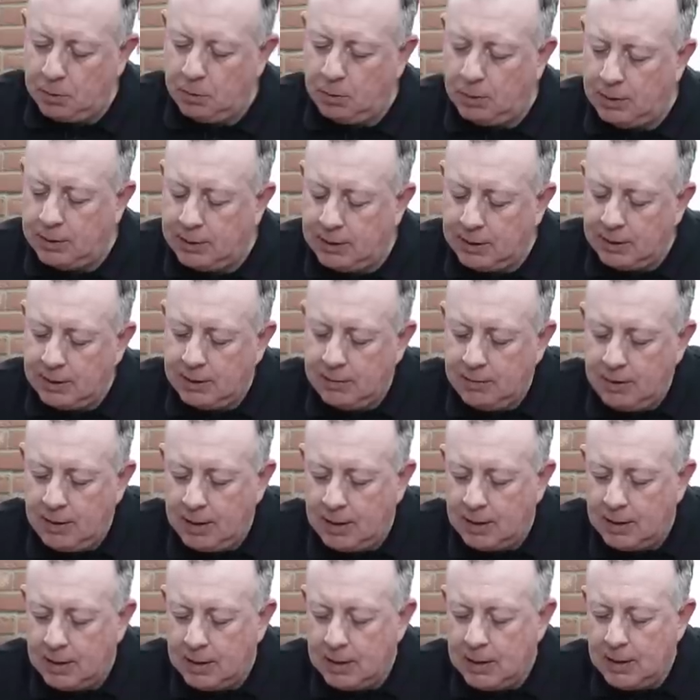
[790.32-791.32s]
what do I think of
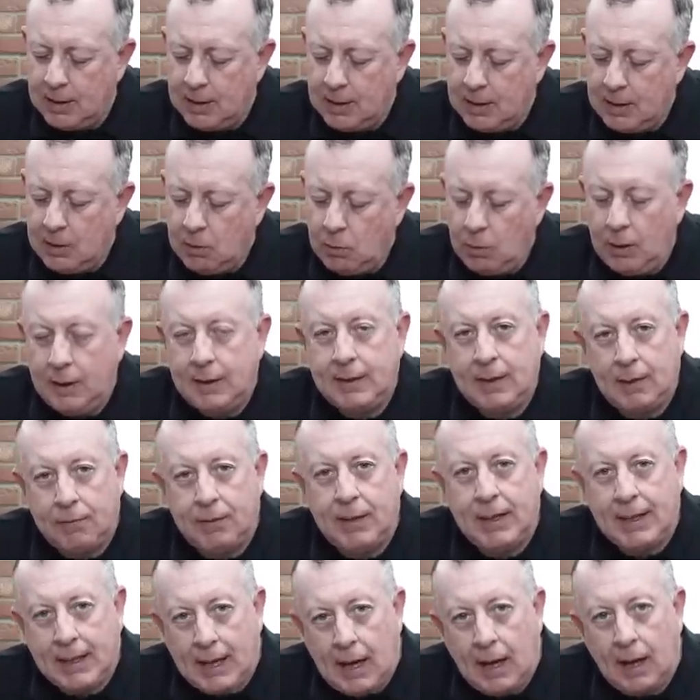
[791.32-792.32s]
it? Well, it
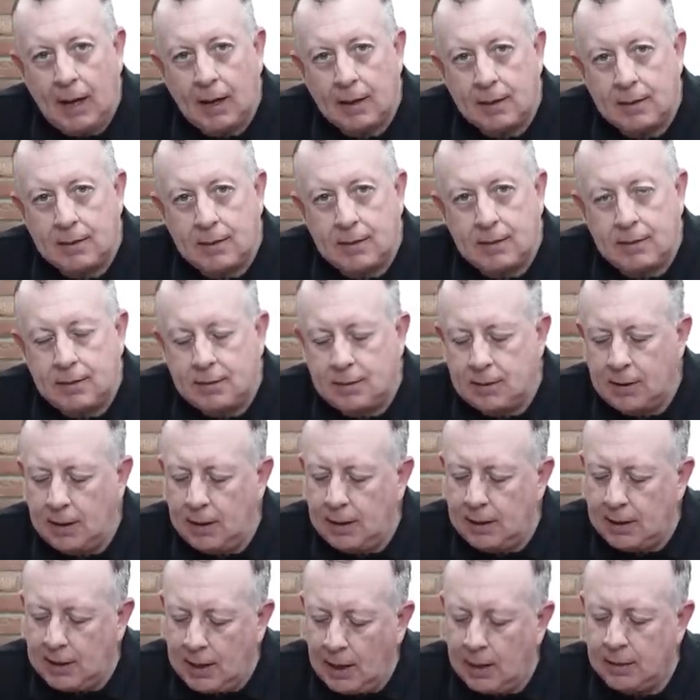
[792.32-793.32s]
definitely cuts.
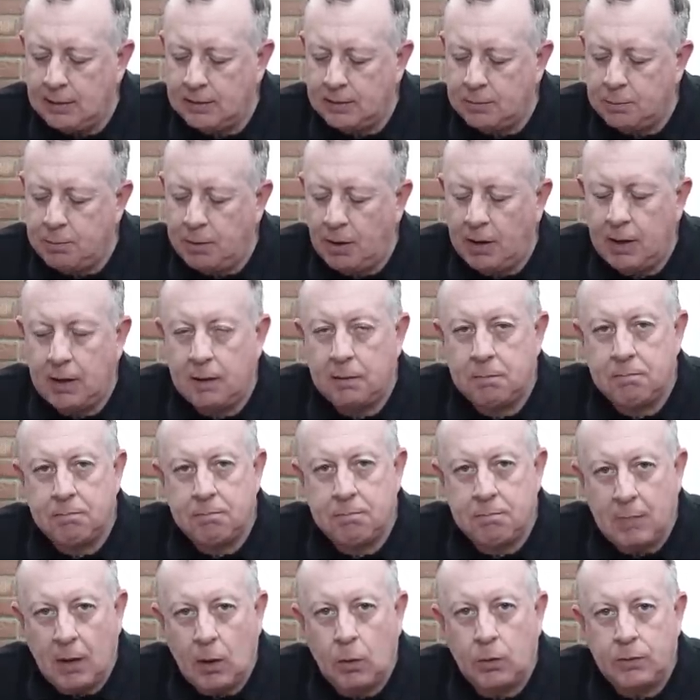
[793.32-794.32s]
It cuts by
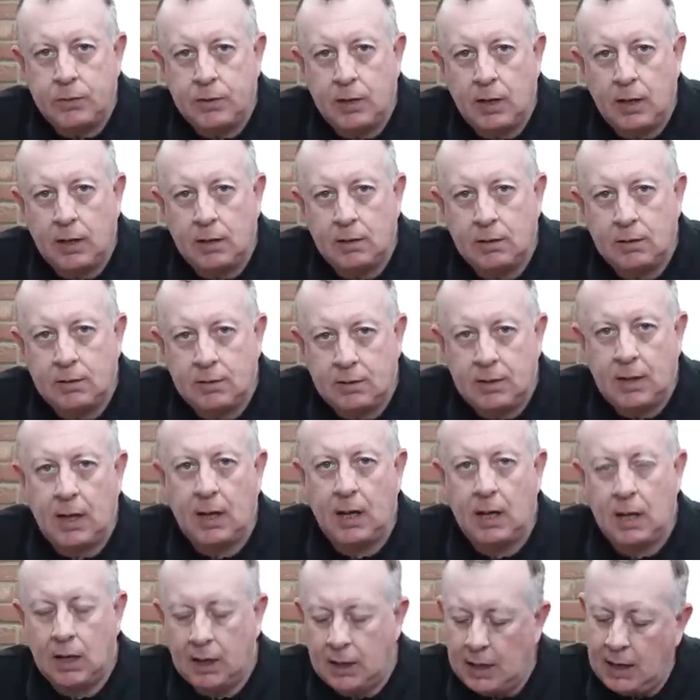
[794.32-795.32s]
melting
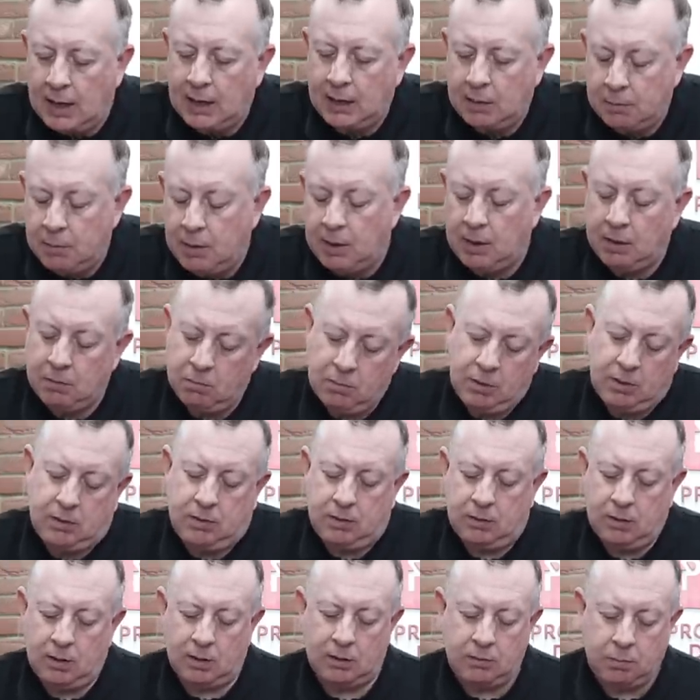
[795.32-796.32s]
steel and aluminium,
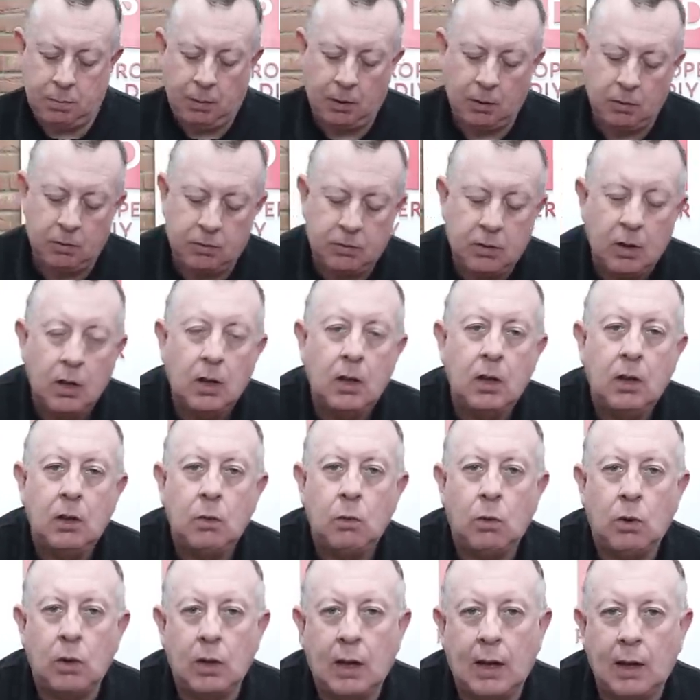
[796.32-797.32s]
which is, I suppose,
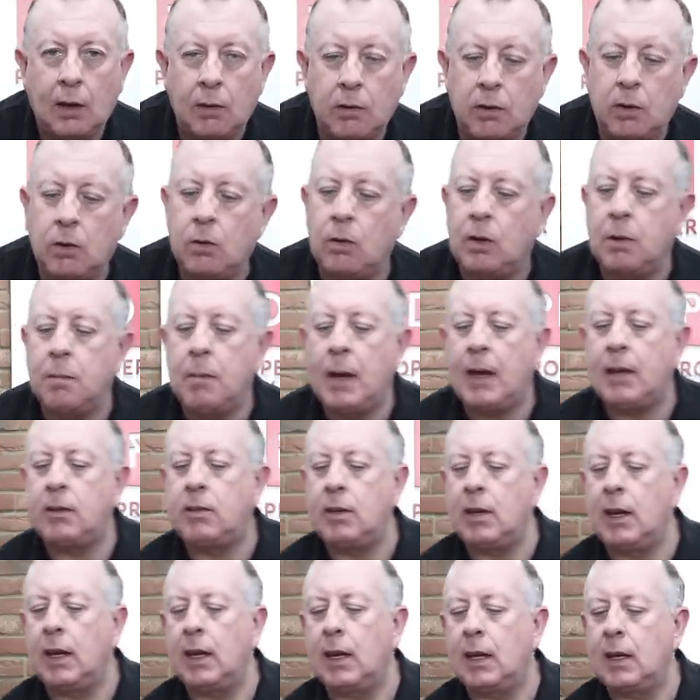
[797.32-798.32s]
how you'd
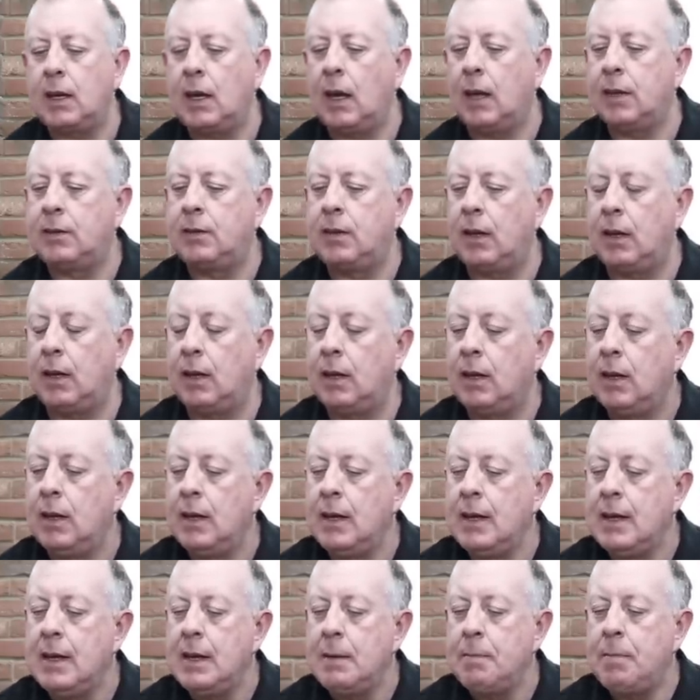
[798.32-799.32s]
imagine it cutting.
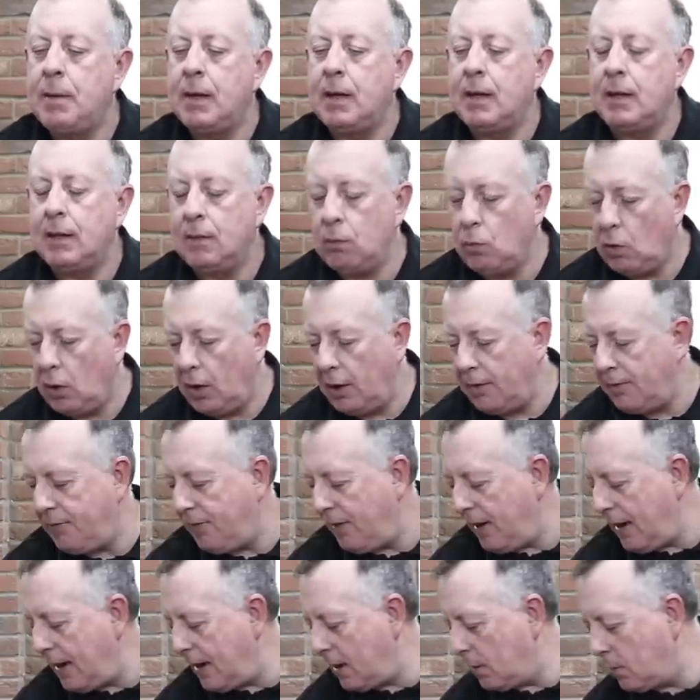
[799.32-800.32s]
But what I
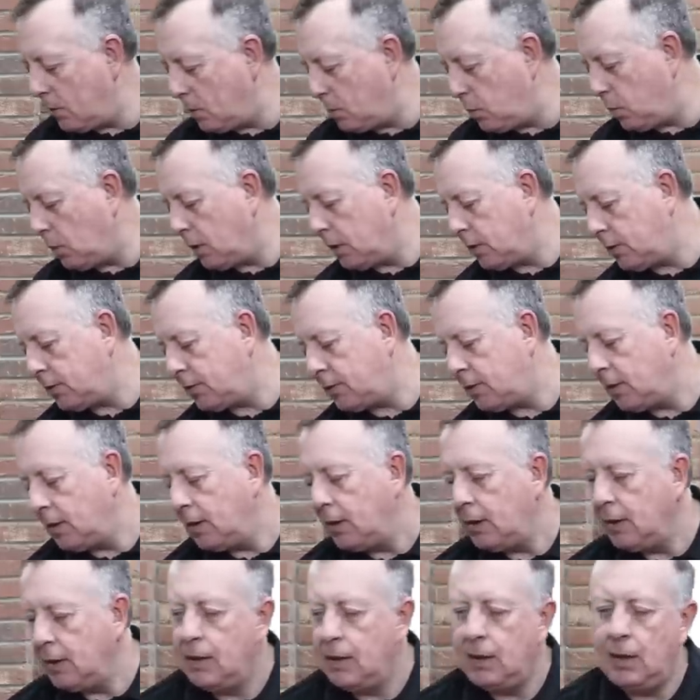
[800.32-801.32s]
found was
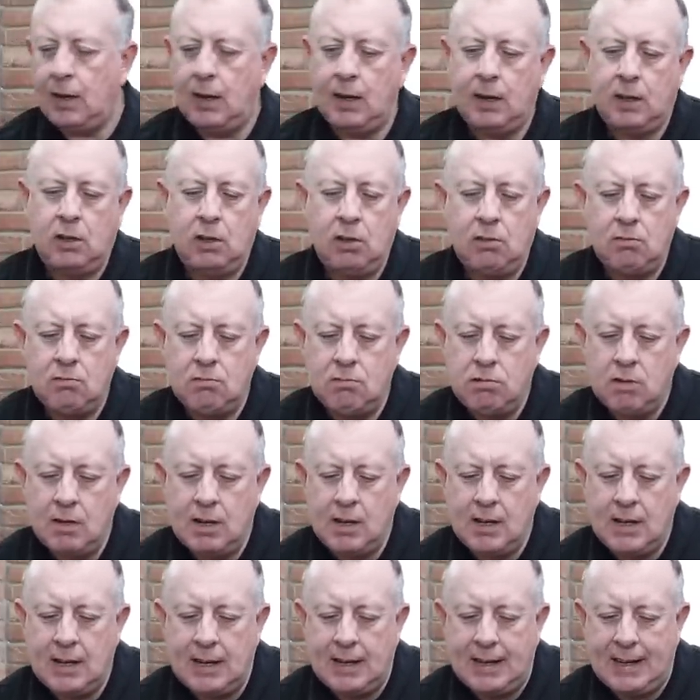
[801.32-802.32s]
I couldn't
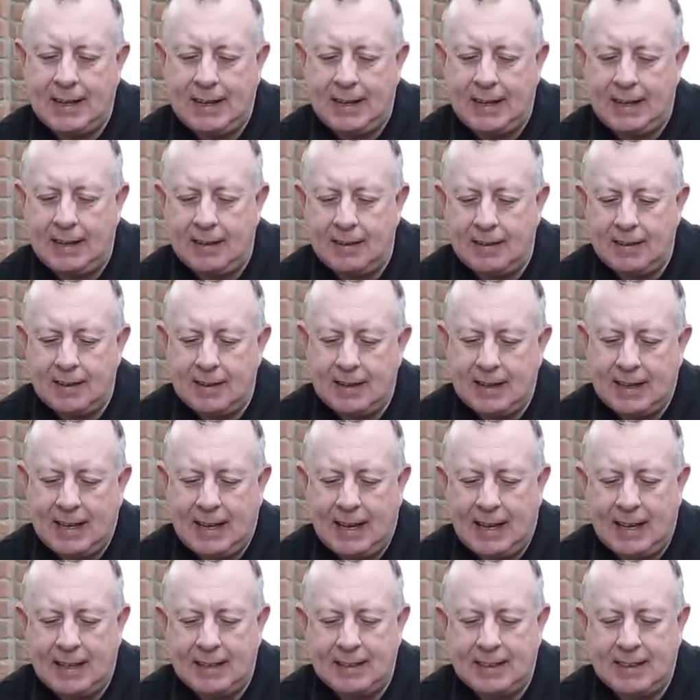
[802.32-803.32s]
really
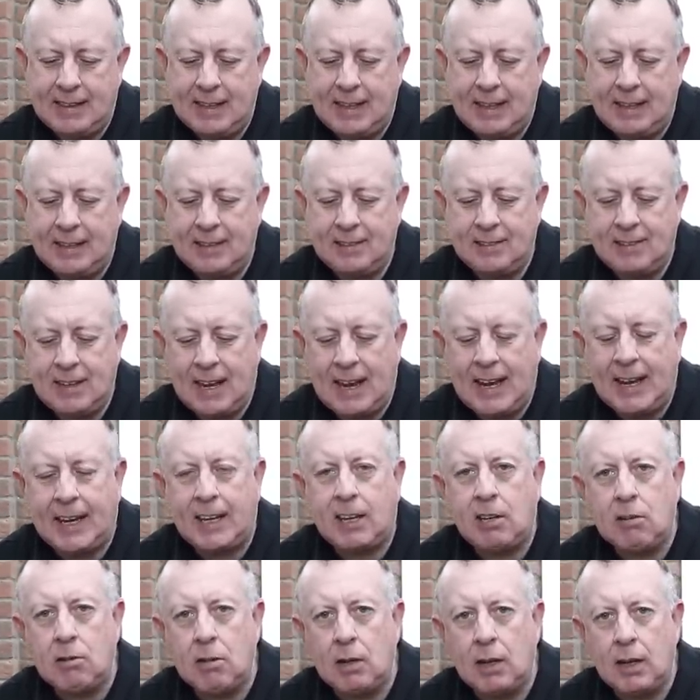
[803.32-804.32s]
cut things
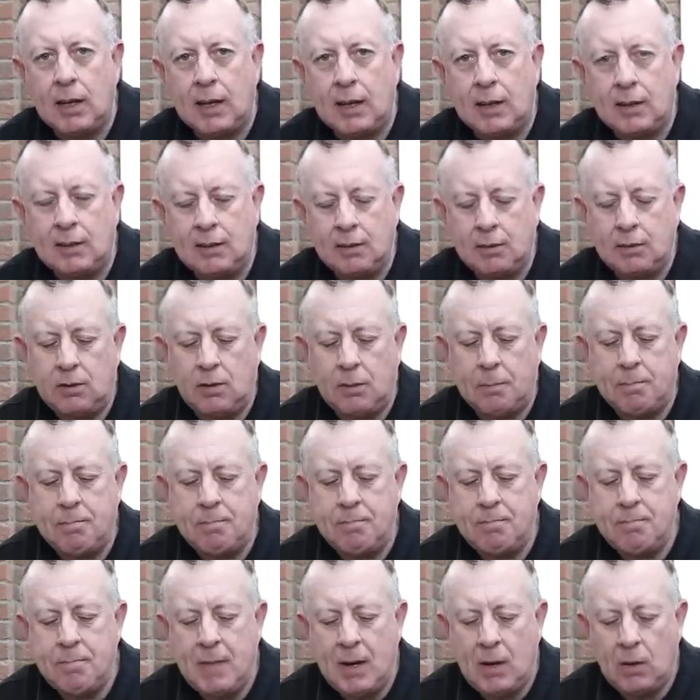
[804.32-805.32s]
accurately. It just sort of
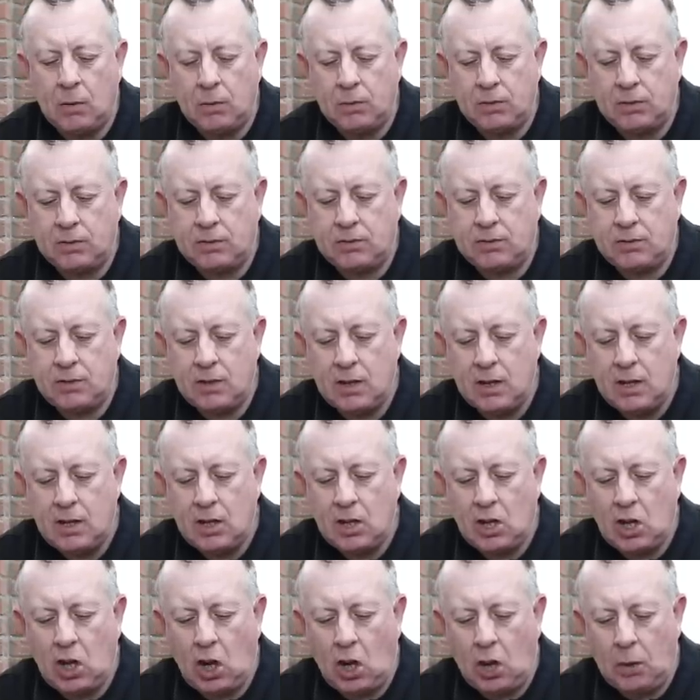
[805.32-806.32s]
melts
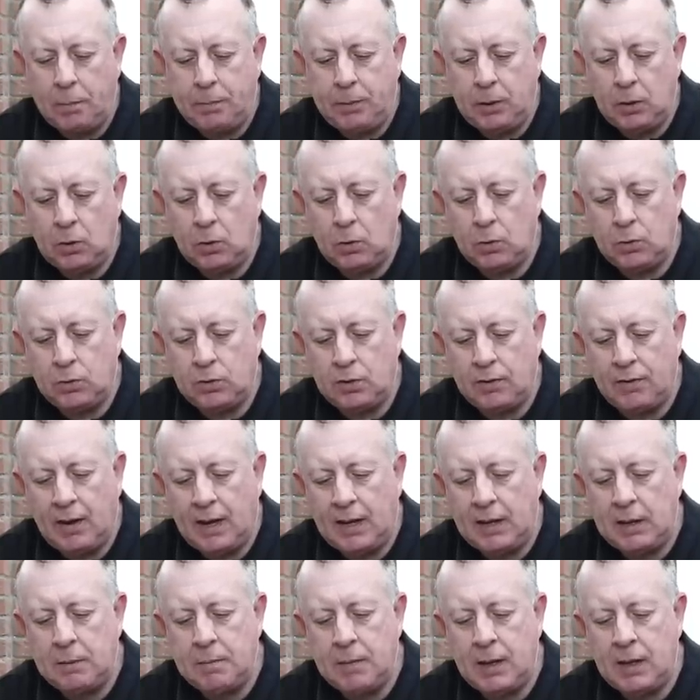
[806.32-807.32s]
globules of
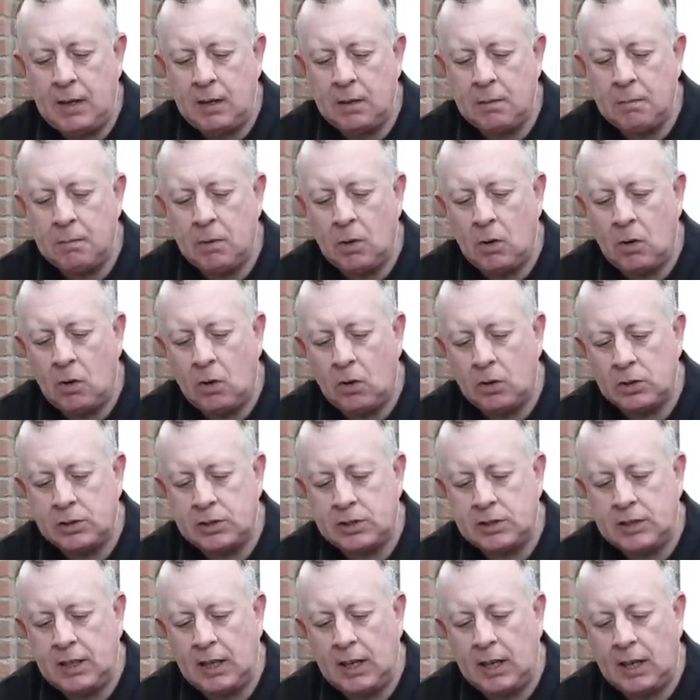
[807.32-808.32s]
aluminium or
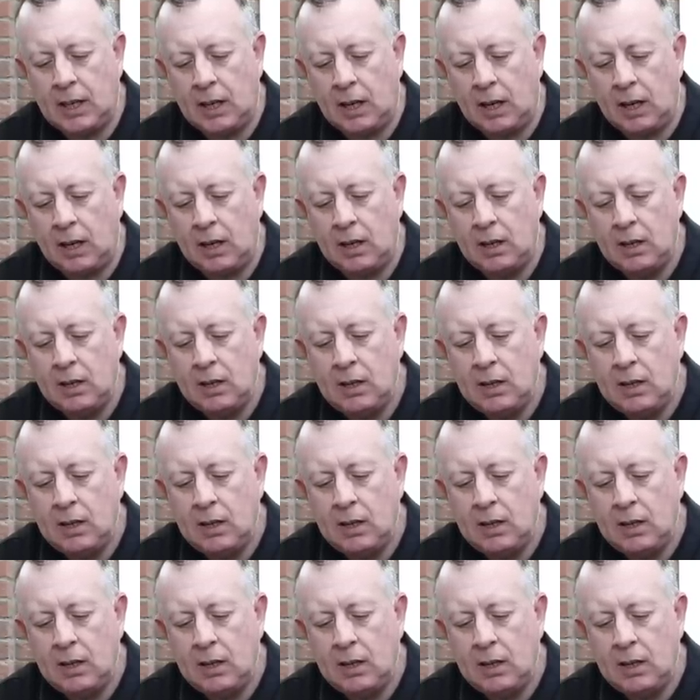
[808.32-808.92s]
steel.